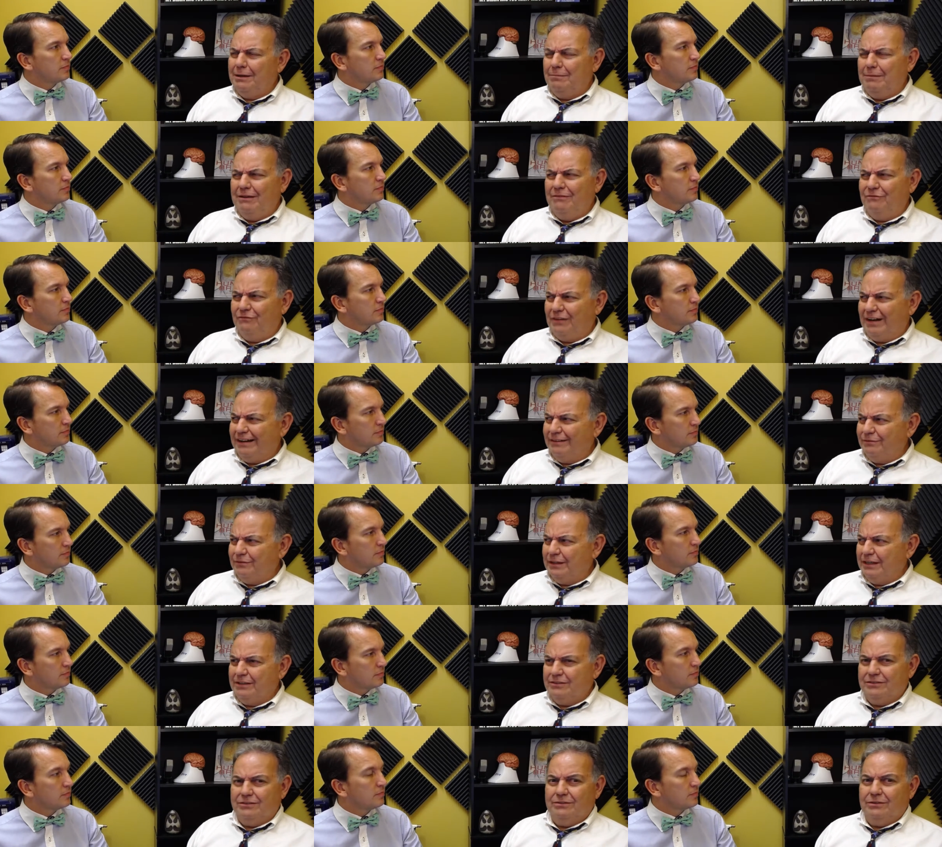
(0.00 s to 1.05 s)
Speaker 1: me five
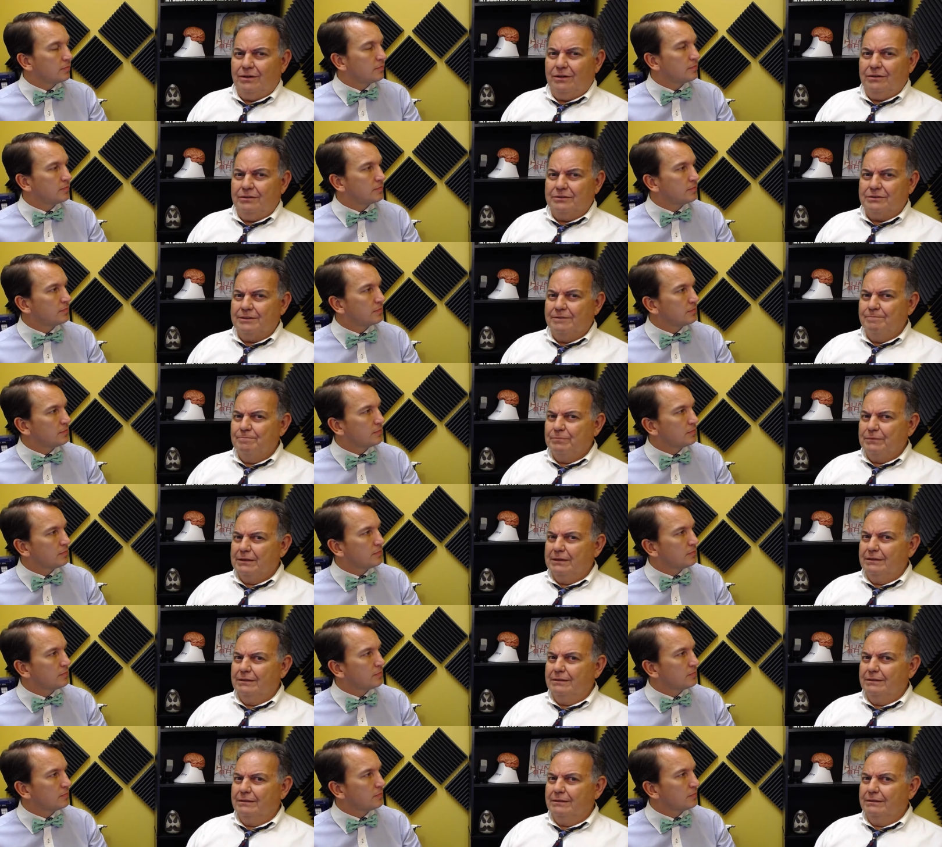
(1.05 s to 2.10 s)
thousand dollars,
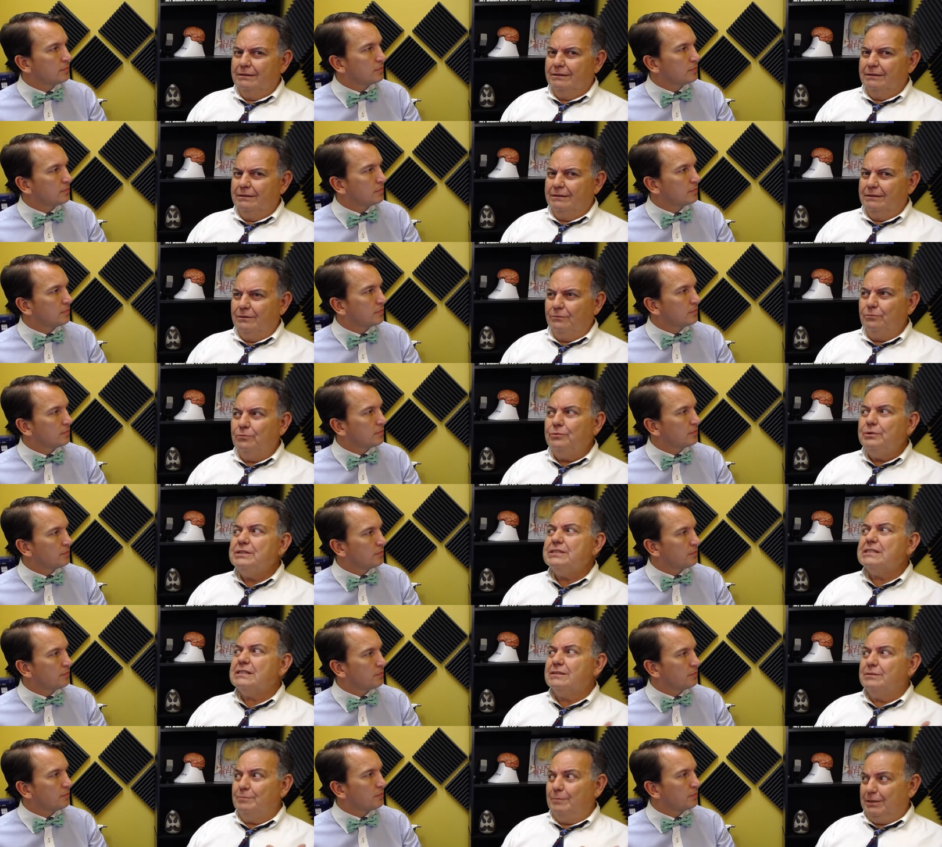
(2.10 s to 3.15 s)
the
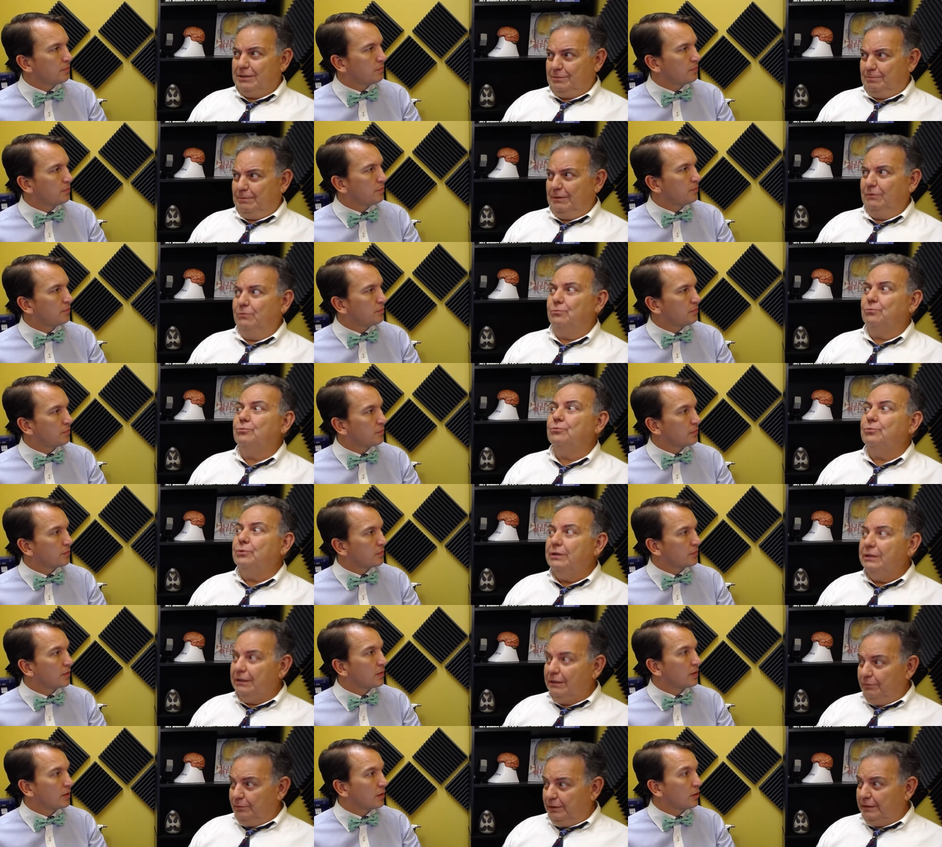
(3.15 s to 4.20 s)
risks must be
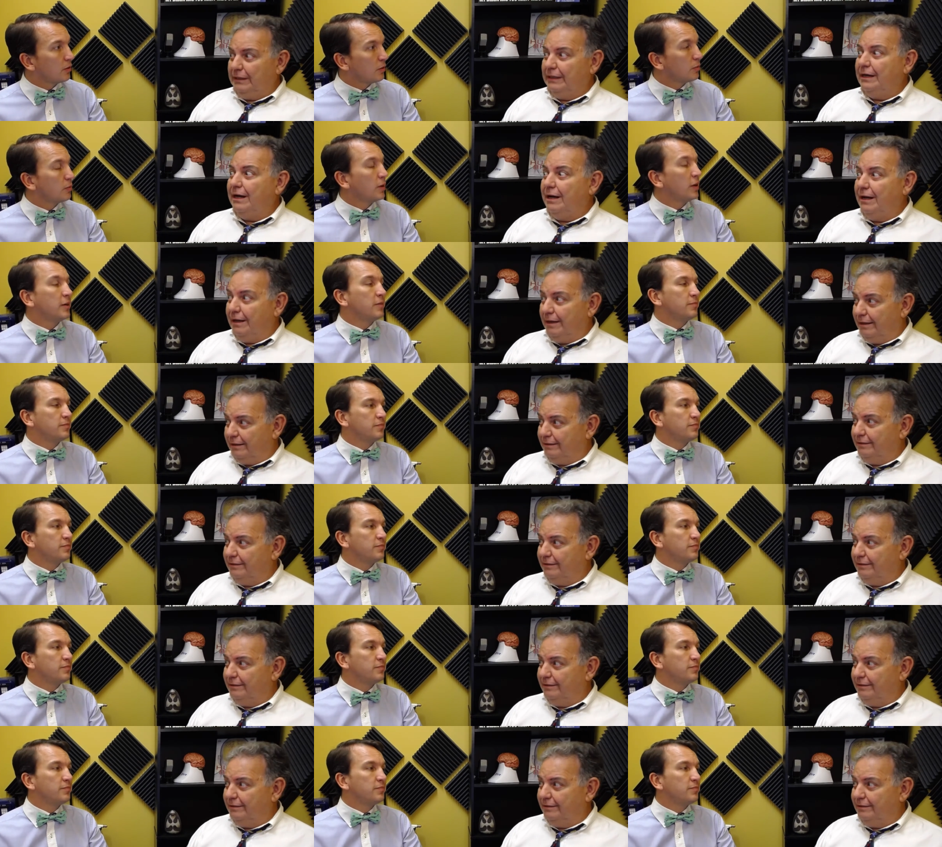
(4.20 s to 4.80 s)
really, really high. Right.